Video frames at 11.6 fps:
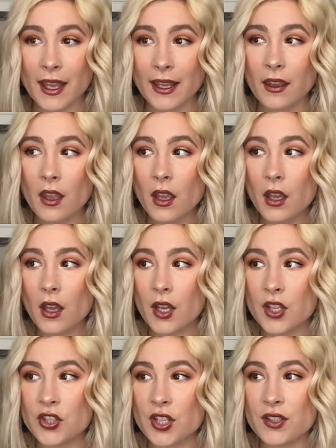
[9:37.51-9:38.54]
Like
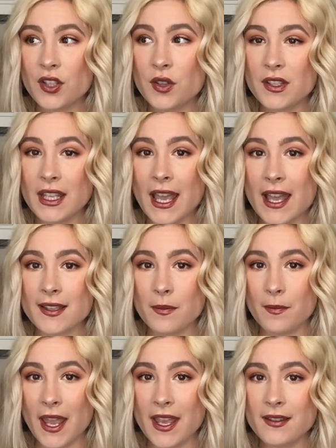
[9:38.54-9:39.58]
just using it as a
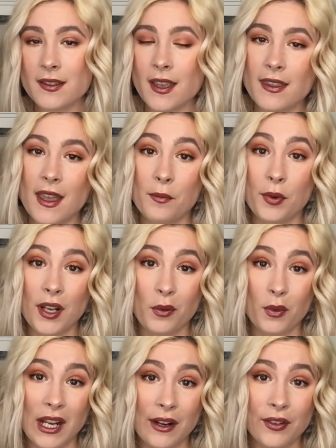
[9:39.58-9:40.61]
base and then putting
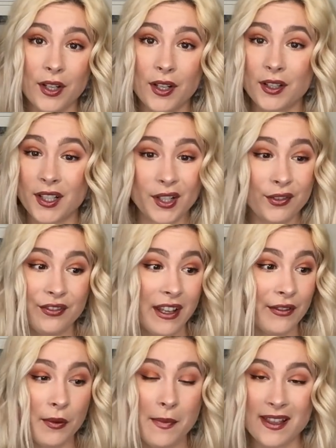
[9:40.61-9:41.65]
whatever your
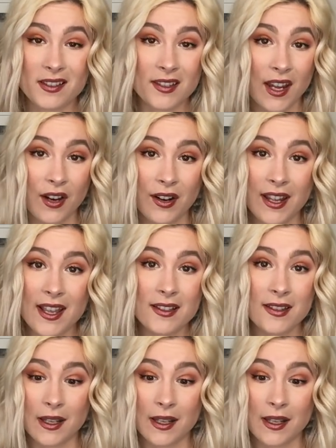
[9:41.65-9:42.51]
favorite mascara is.